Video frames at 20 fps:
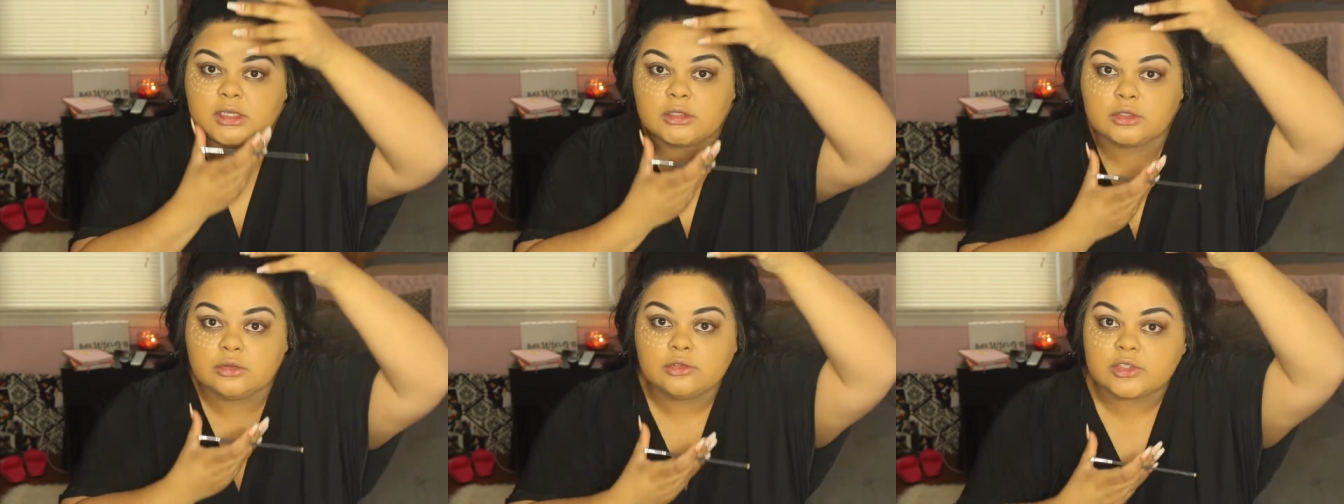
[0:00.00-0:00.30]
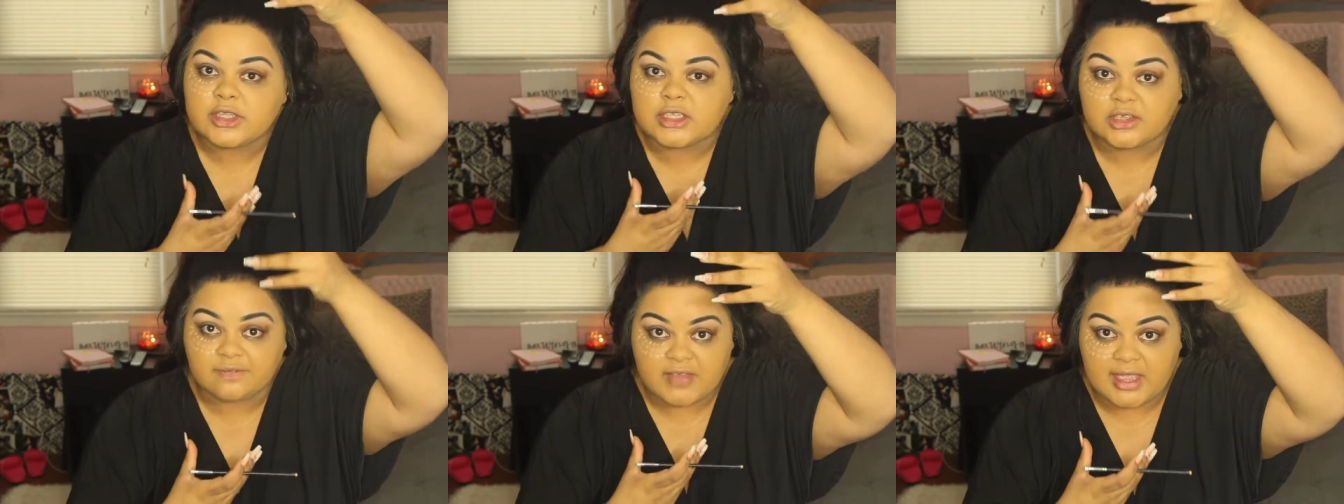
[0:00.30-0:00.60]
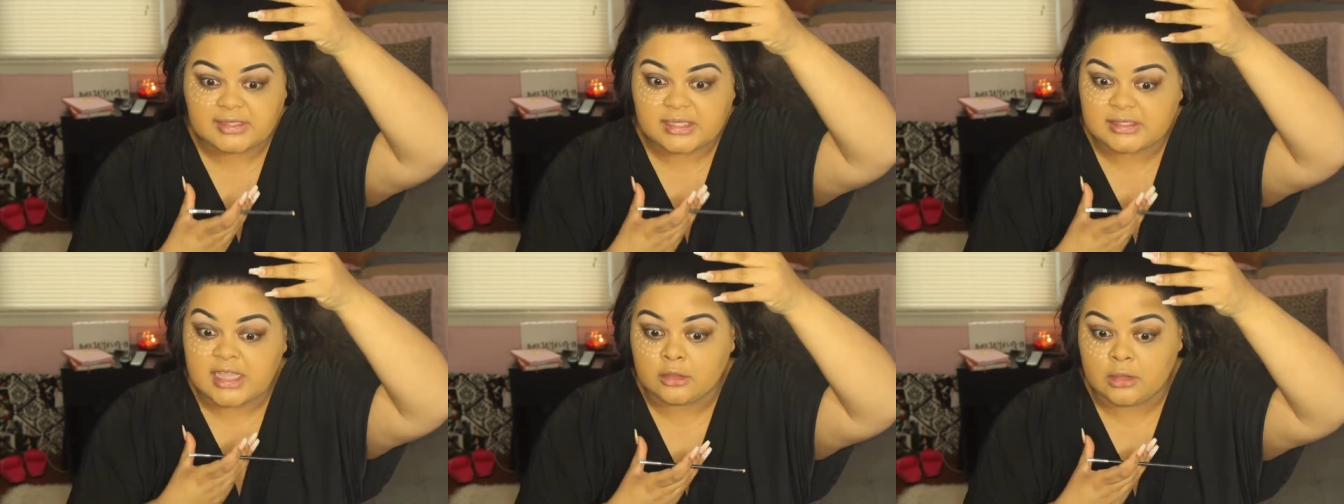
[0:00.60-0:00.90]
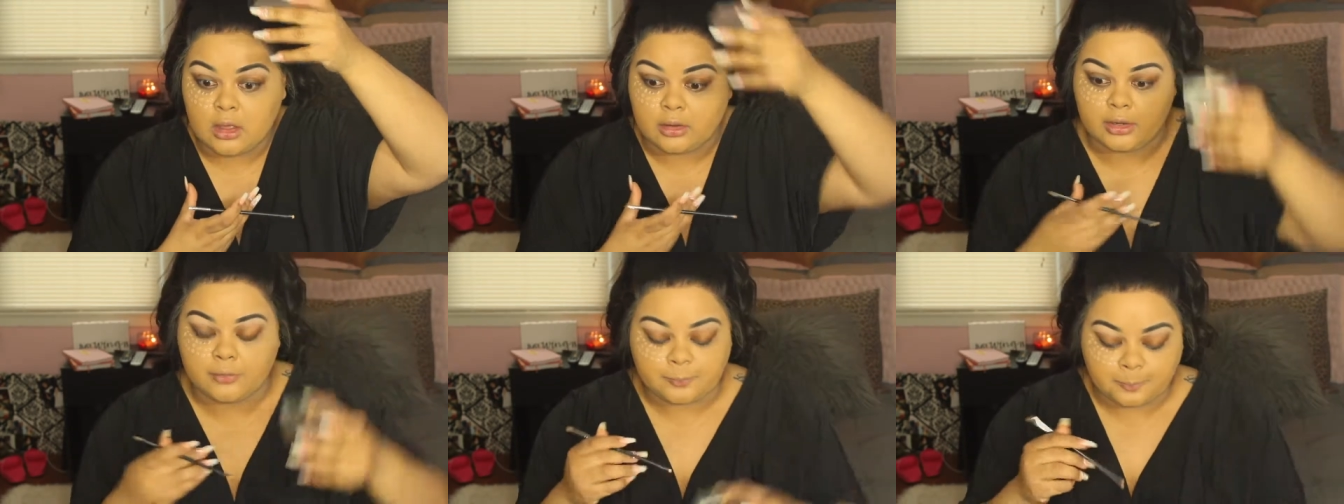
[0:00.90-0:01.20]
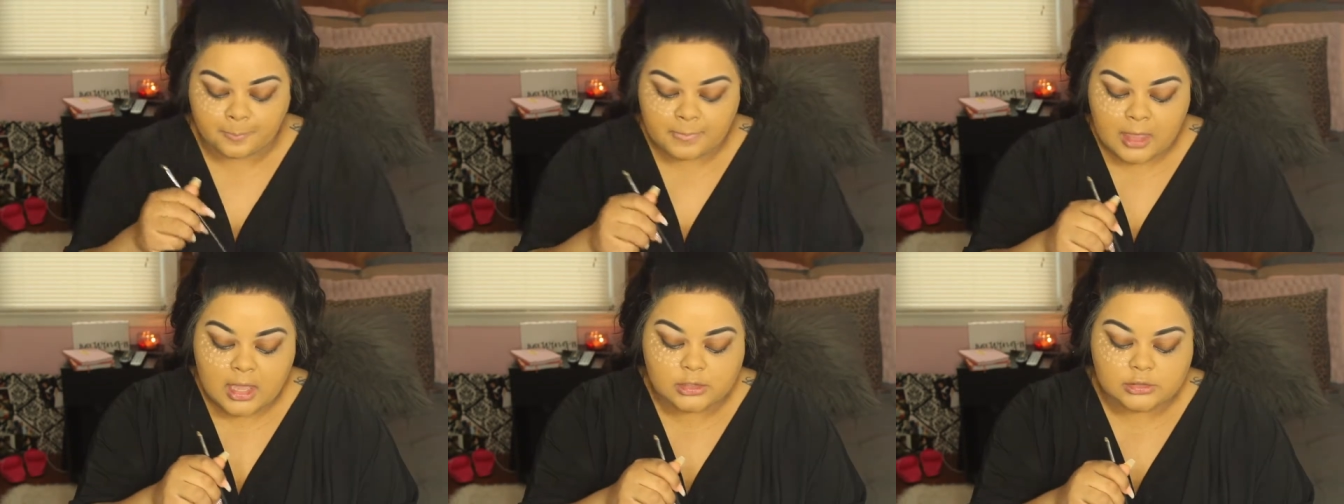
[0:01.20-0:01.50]
a word of
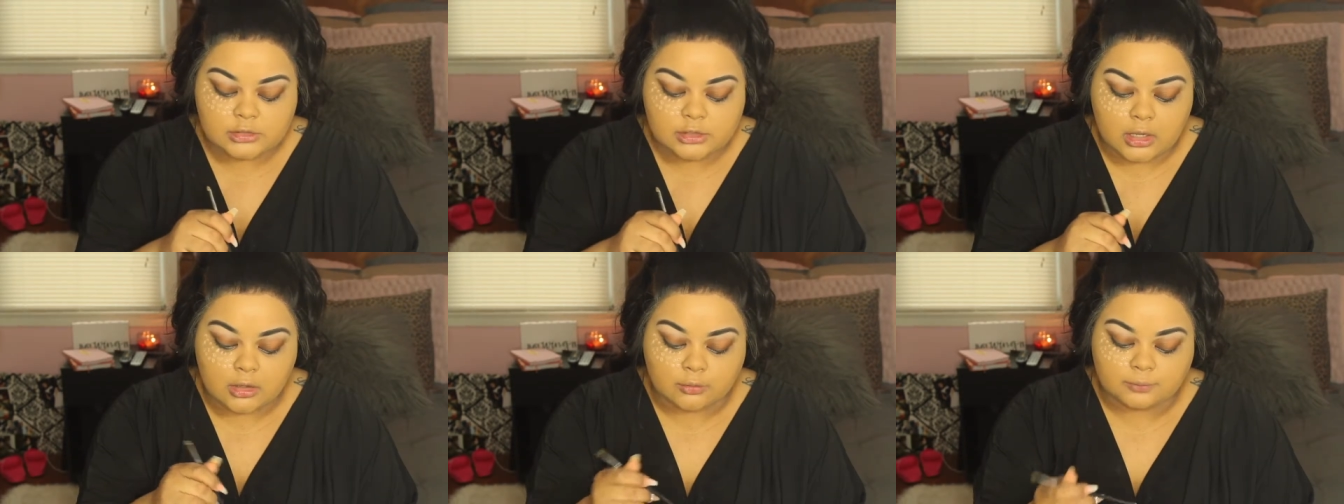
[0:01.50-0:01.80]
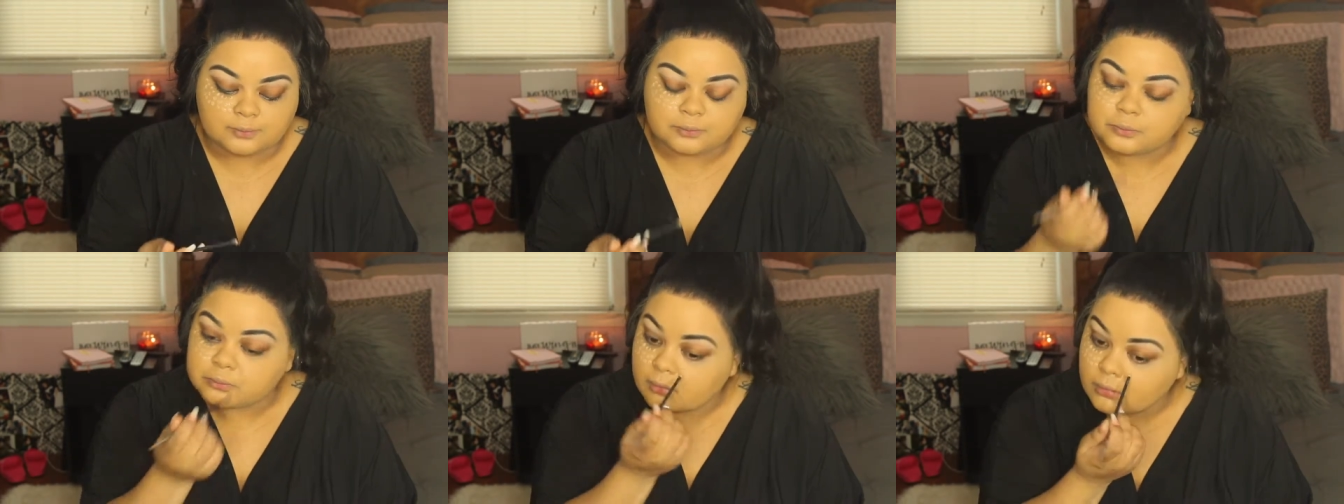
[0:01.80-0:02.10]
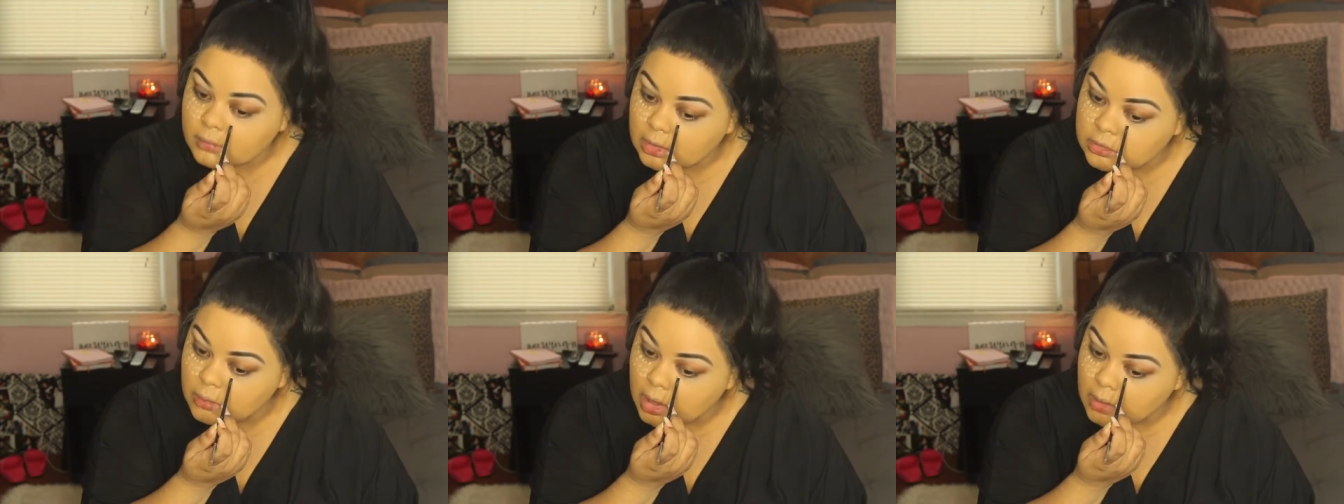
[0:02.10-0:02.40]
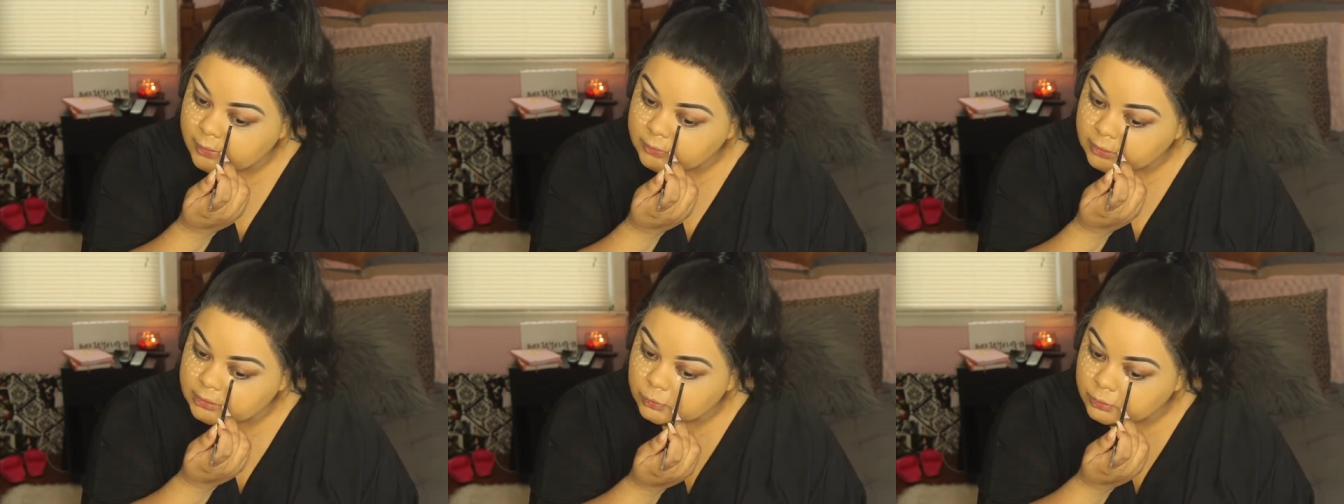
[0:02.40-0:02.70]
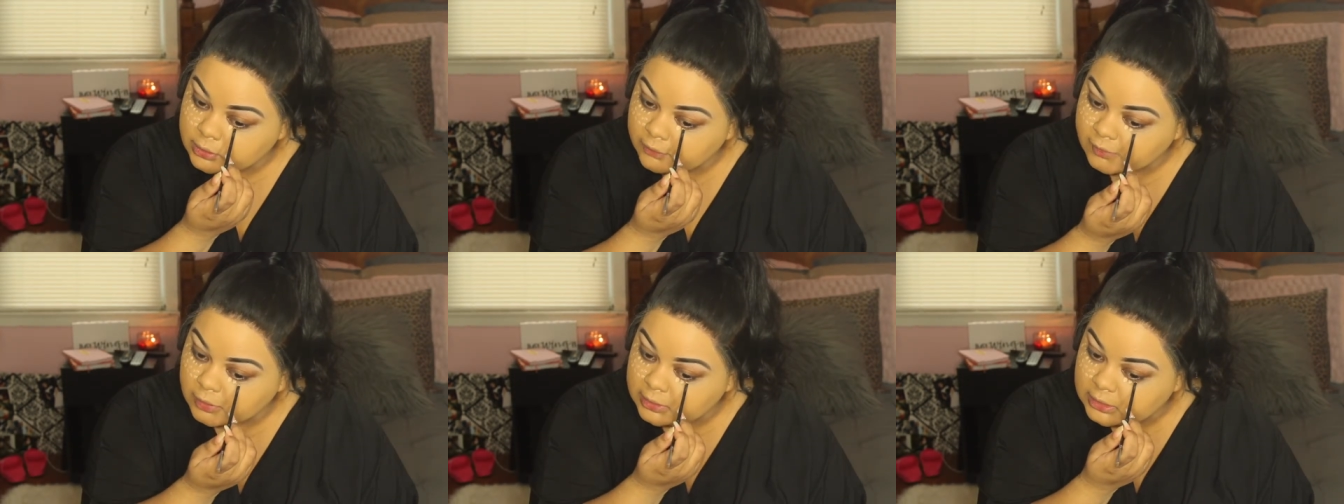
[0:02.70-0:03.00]
advice. What you
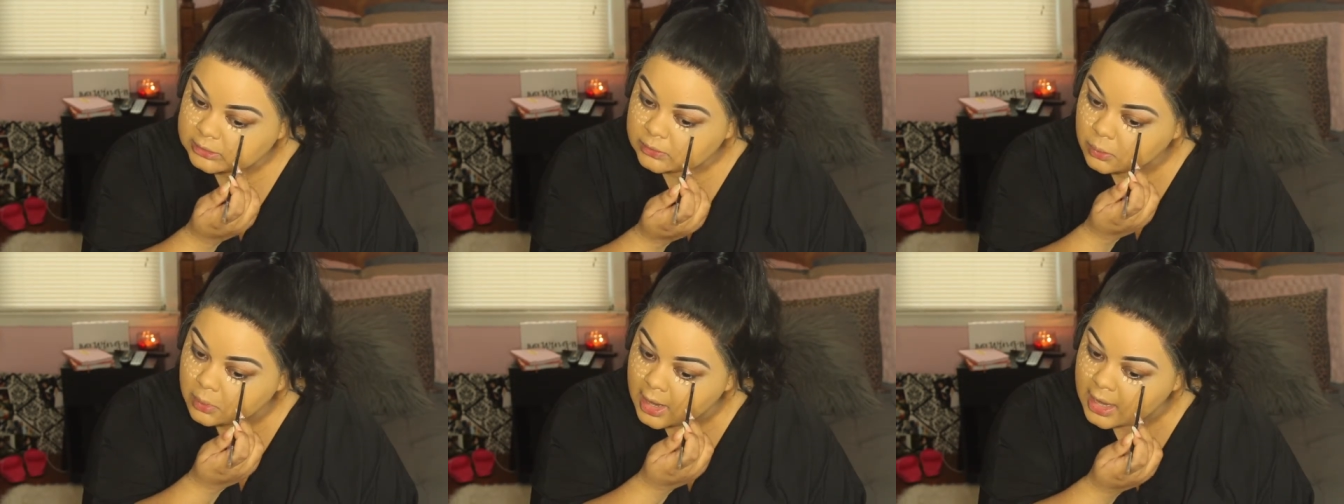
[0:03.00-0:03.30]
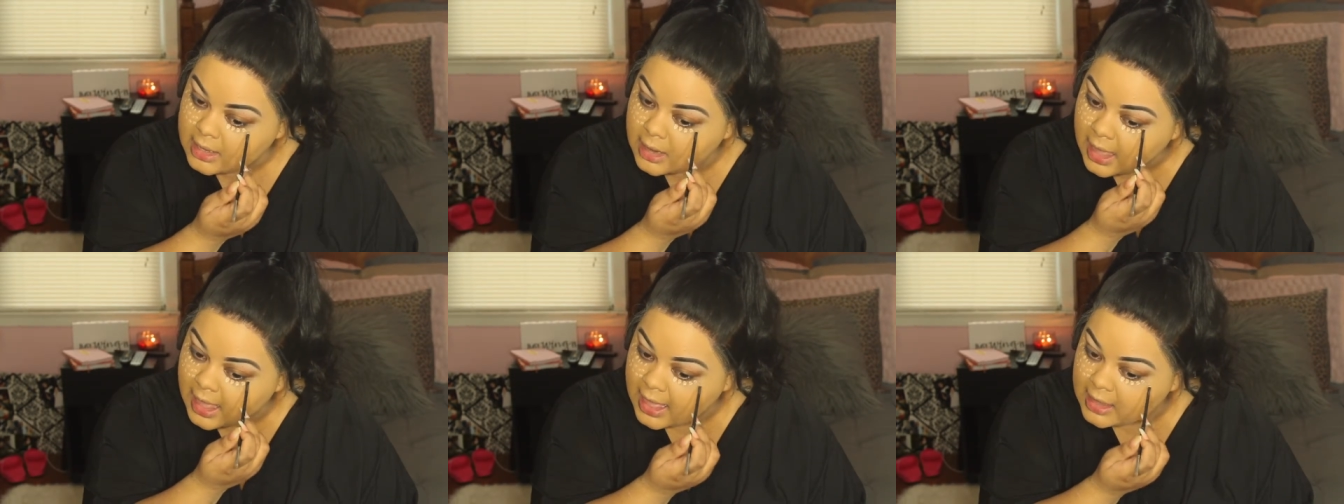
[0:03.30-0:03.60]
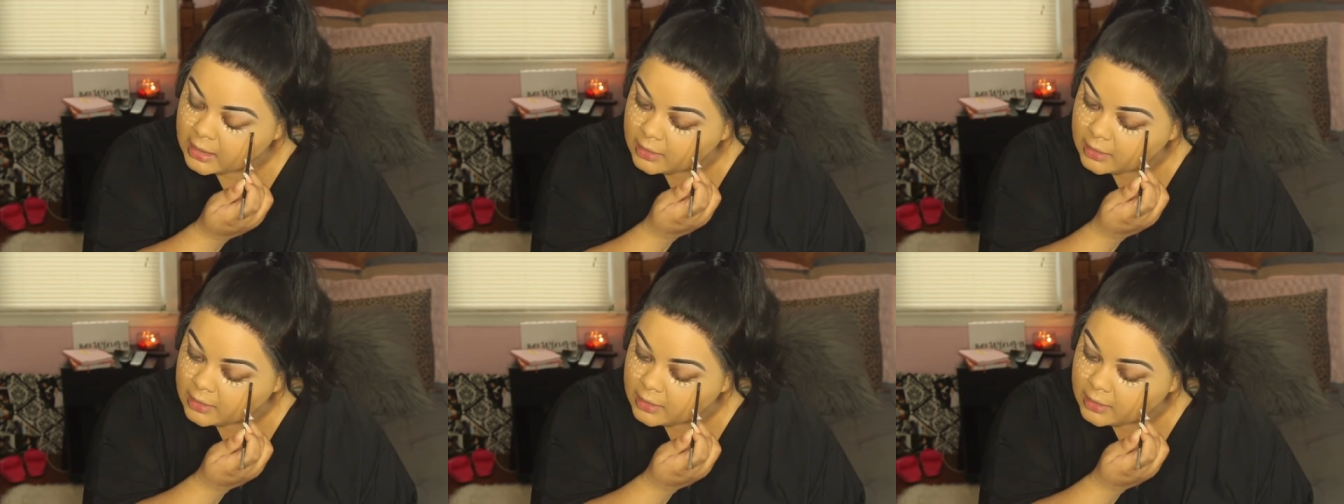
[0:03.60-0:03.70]
want to do,